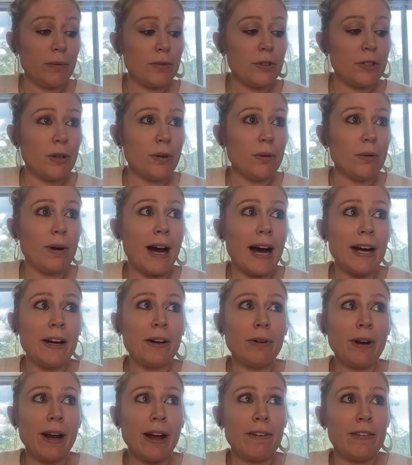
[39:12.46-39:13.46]
So I
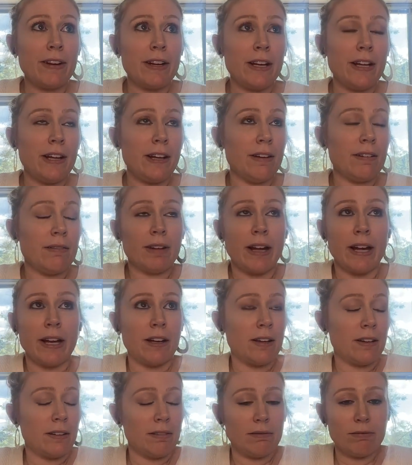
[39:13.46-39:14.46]
don't have any
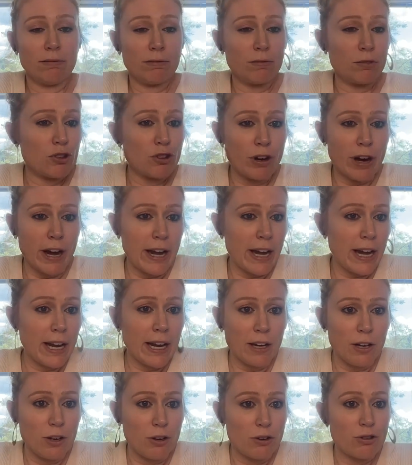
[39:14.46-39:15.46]
like
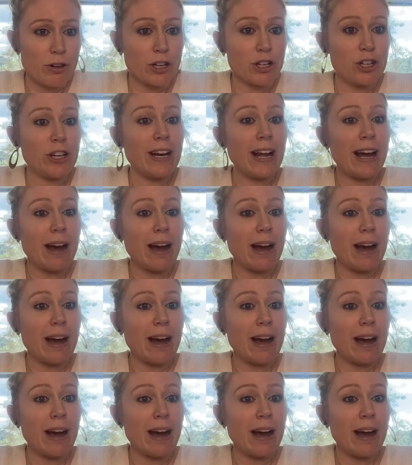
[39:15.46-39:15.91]
training in nutrition.